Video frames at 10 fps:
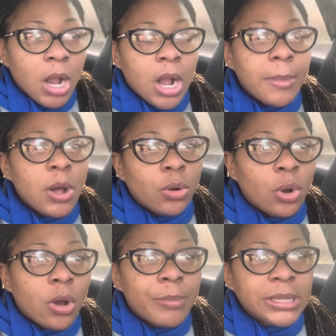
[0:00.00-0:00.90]
Come on,
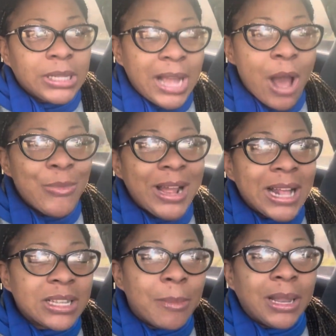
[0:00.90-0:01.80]
glory be to God. We
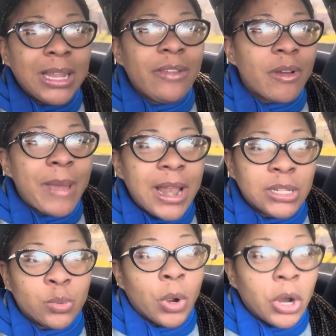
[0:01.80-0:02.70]
got to believe him at
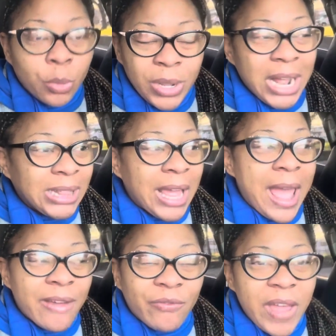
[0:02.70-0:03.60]
his word. We got to
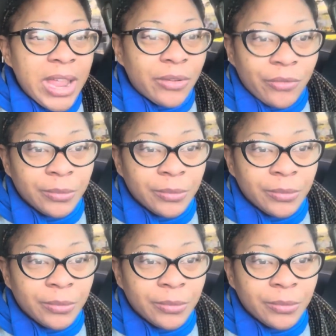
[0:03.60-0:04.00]
have faith.